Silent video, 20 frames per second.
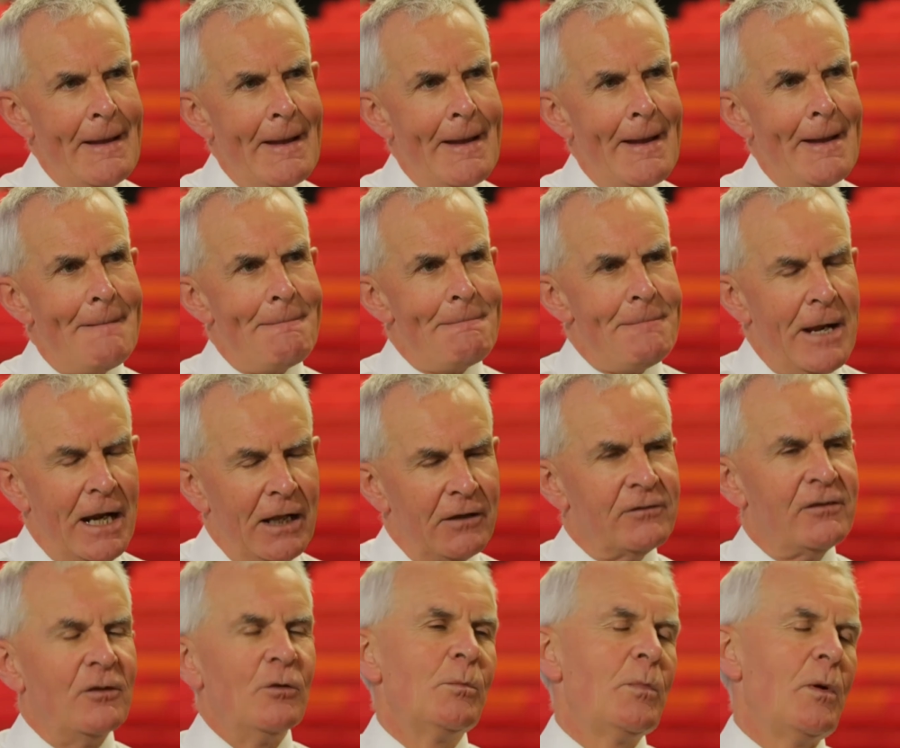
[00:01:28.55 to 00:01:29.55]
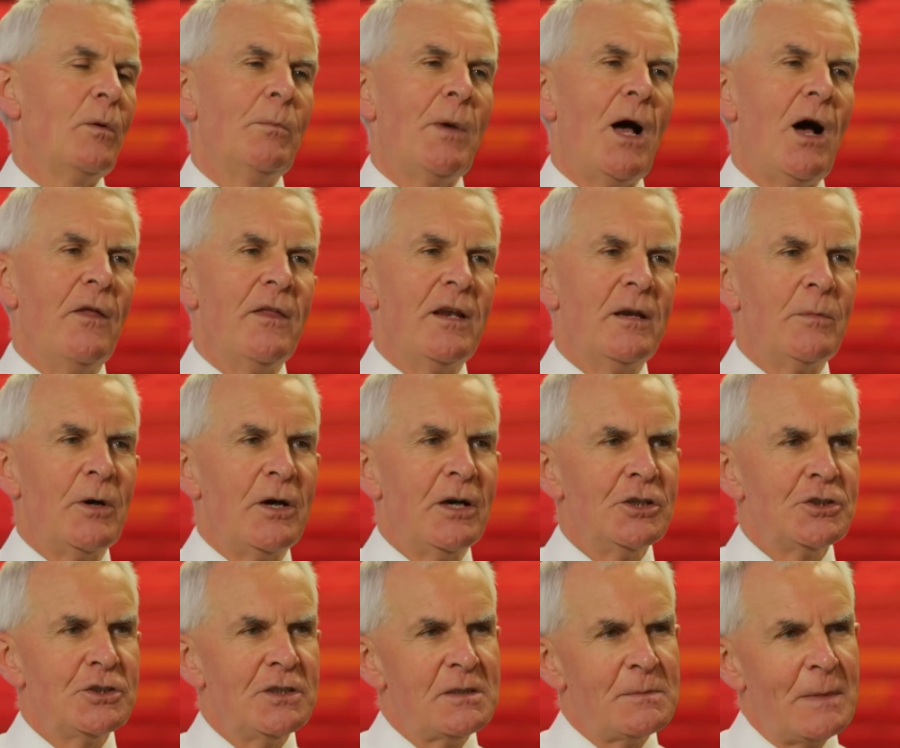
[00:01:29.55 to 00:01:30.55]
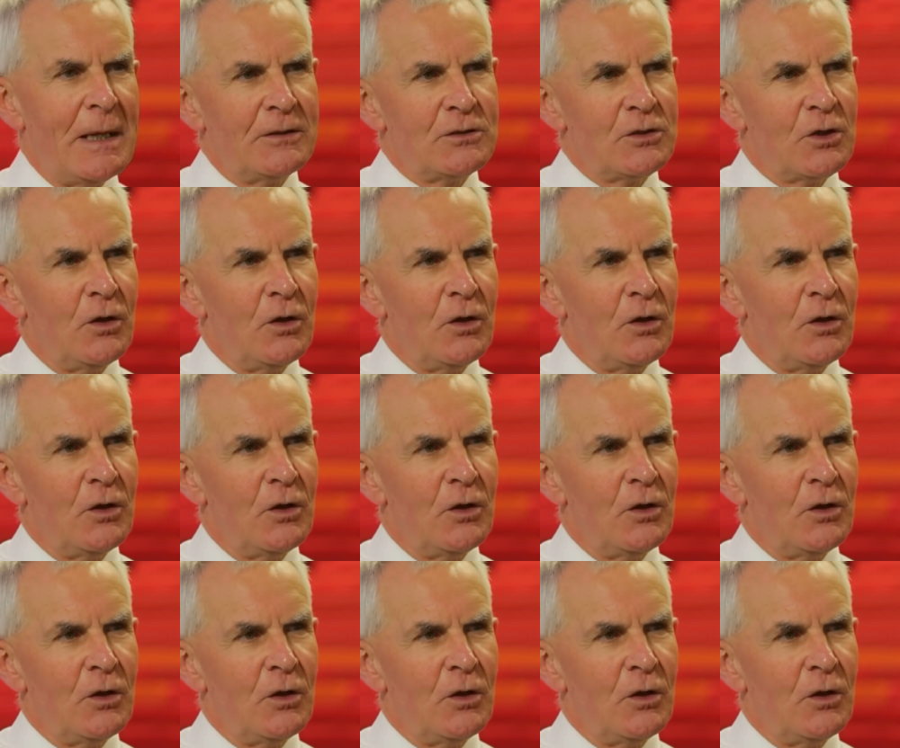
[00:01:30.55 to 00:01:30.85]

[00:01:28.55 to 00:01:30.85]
But also part of the liberation is being able